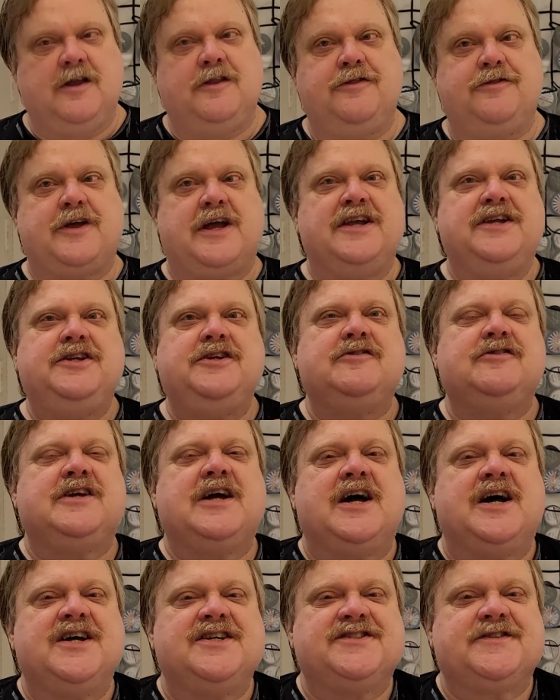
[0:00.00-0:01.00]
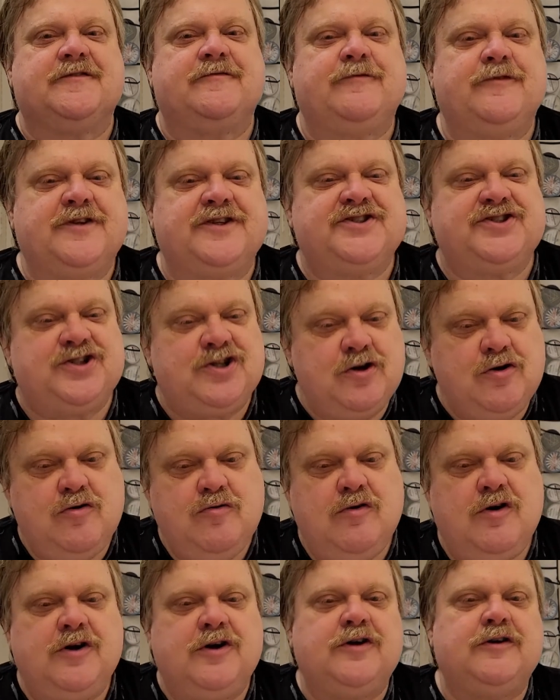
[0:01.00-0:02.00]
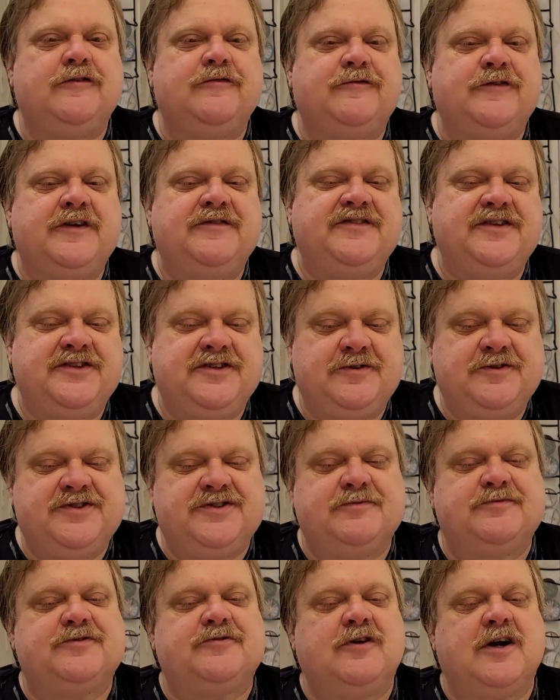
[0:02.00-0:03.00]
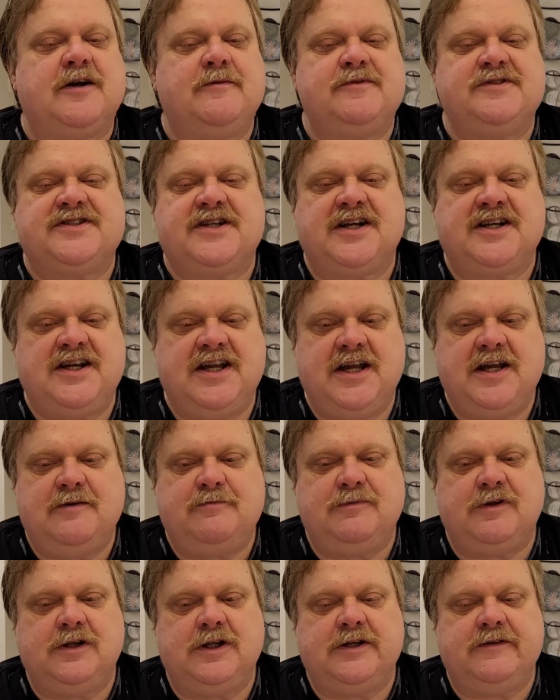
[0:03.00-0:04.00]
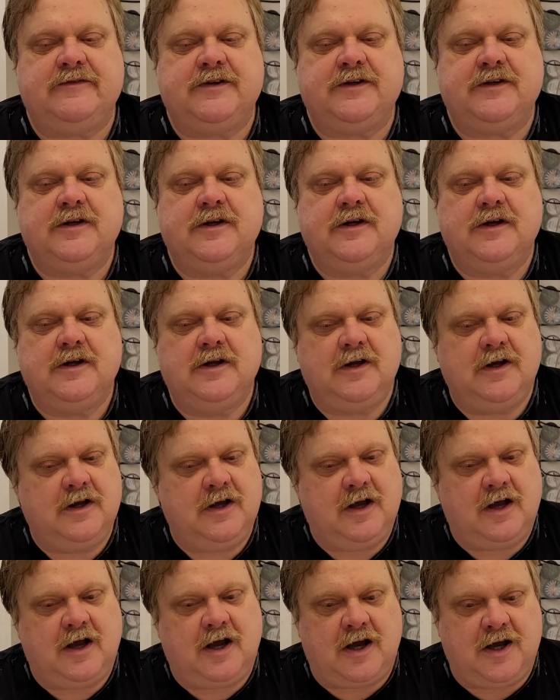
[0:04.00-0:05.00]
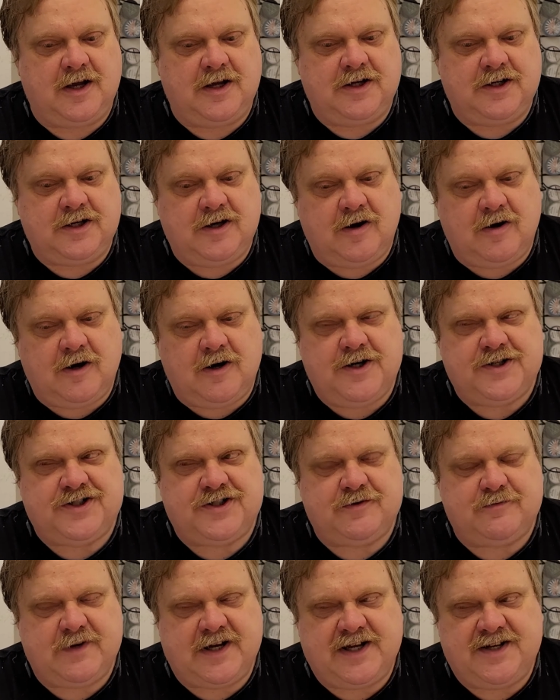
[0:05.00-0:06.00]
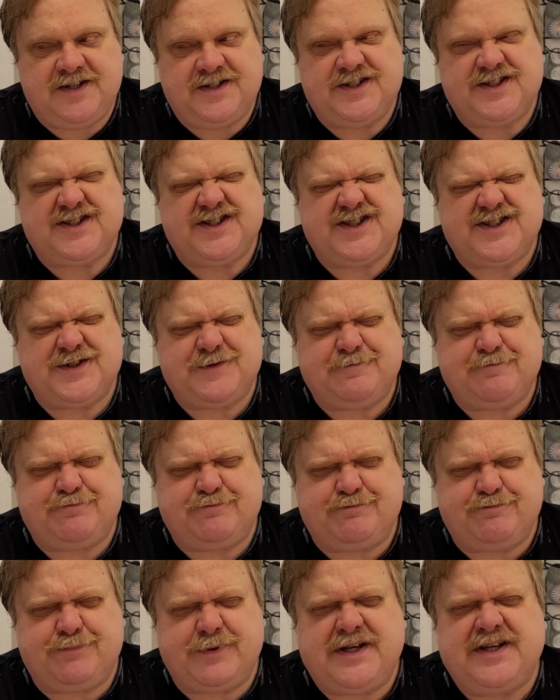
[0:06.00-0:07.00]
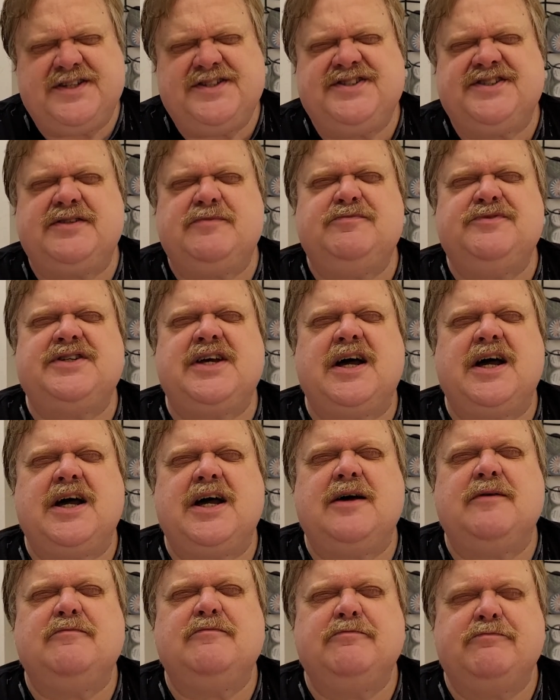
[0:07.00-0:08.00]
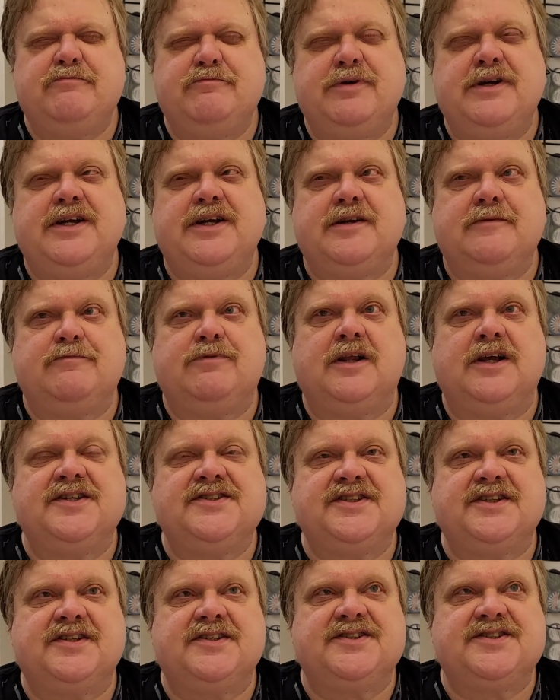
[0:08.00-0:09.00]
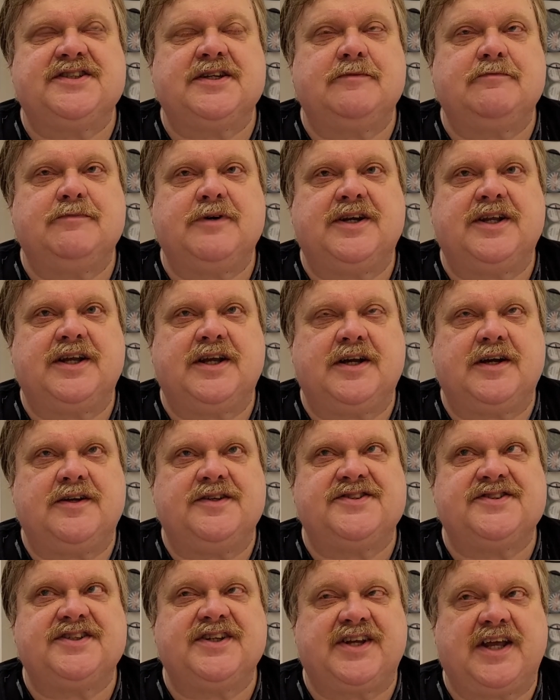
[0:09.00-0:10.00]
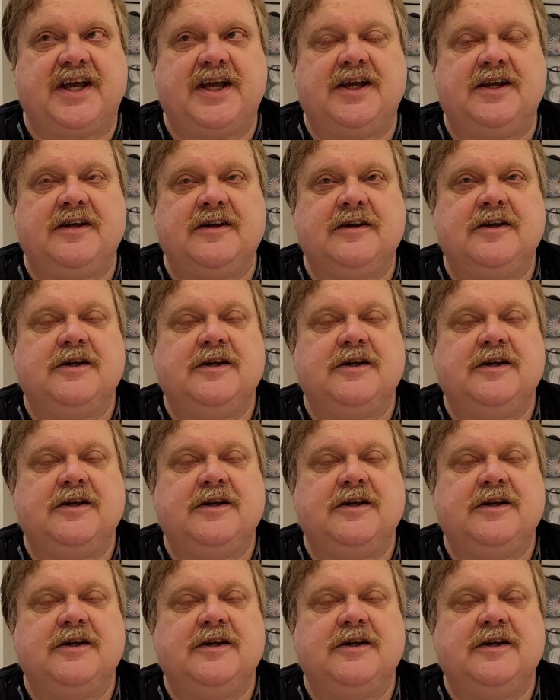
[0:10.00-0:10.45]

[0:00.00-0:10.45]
Thank you guys for the 252 subscribers. I can't believe it. I encourage you, man, spend some time being a blessing to somebody else today.